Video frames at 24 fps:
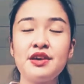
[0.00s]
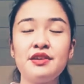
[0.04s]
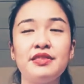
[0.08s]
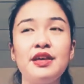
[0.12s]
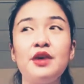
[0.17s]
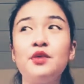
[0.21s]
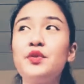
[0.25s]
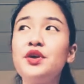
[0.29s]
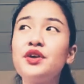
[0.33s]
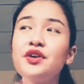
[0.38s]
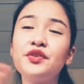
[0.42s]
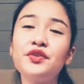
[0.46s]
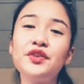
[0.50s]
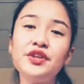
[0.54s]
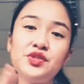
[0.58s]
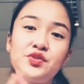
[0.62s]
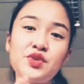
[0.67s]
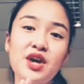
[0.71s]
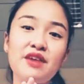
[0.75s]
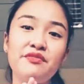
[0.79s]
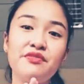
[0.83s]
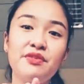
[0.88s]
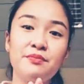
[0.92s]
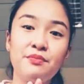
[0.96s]
now we are going to
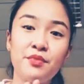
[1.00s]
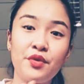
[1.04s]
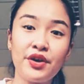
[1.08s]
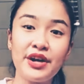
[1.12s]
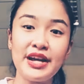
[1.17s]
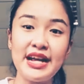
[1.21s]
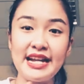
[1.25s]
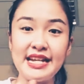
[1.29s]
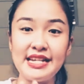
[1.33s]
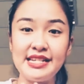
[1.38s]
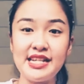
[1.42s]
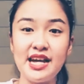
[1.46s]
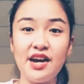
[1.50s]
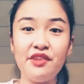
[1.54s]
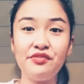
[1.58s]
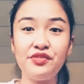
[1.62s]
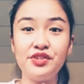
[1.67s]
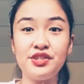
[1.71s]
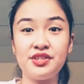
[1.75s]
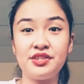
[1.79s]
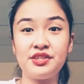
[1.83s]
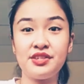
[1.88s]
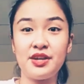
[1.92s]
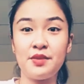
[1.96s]
have a more in-depth
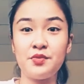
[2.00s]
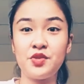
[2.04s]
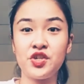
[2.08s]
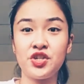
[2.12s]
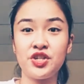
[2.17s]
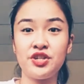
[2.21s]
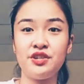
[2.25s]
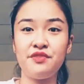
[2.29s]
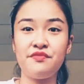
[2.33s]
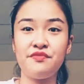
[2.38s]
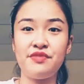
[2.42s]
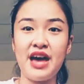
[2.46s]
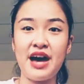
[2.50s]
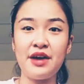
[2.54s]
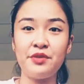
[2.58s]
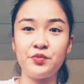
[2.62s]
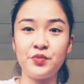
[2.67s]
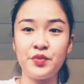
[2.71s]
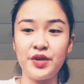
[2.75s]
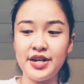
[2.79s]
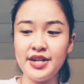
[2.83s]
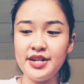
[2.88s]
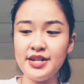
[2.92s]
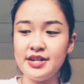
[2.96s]
discussion of
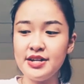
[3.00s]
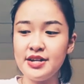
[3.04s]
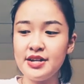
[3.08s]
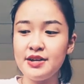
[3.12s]
that one,